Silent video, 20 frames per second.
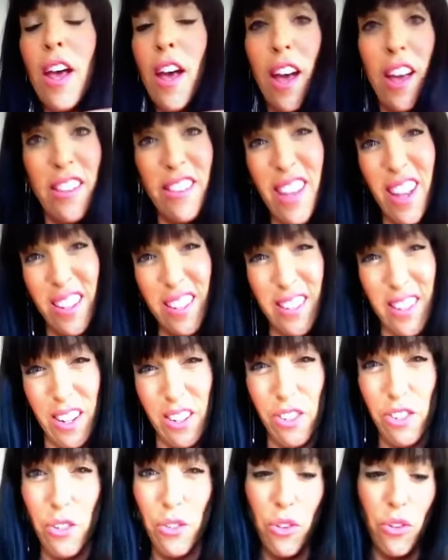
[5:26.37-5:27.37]
And that's it.
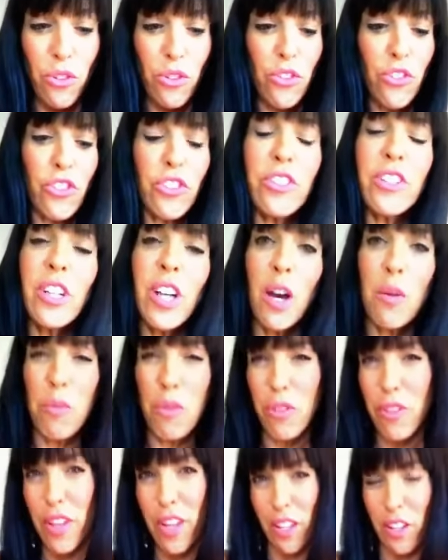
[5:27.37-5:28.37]
So those are just a couple
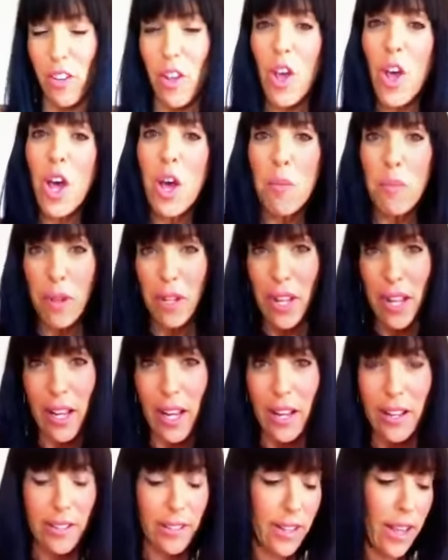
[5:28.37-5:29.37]
things. But like
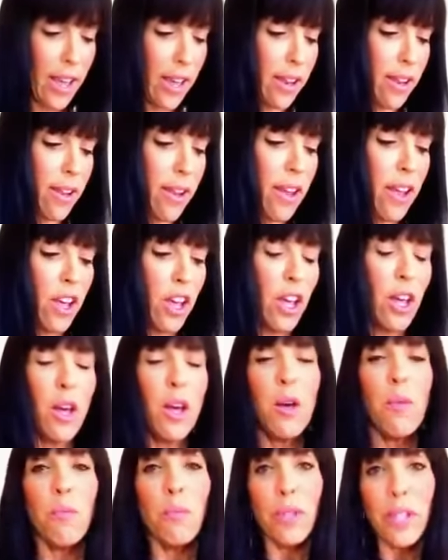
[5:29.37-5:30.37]
I said,
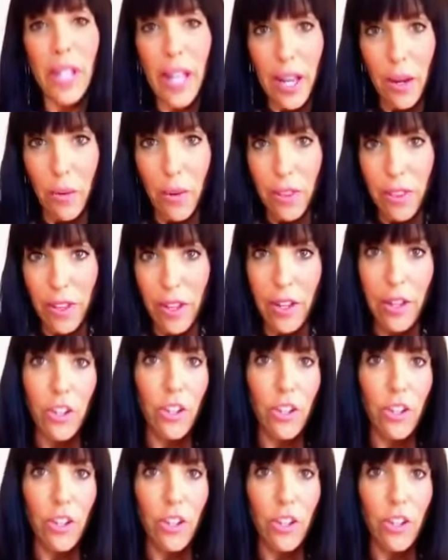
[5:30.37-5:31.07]
play with it,